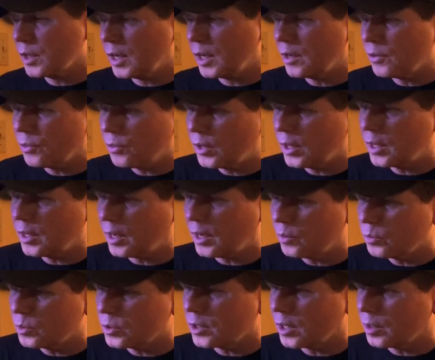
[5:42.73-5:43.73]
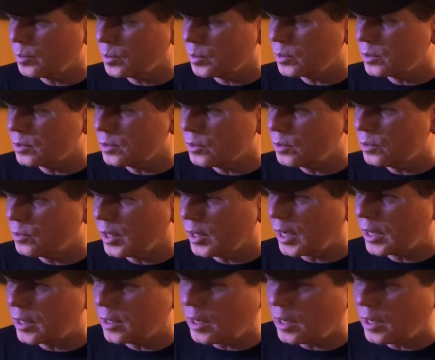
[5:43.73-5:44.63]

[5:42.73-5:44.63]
And I think I was able to do that.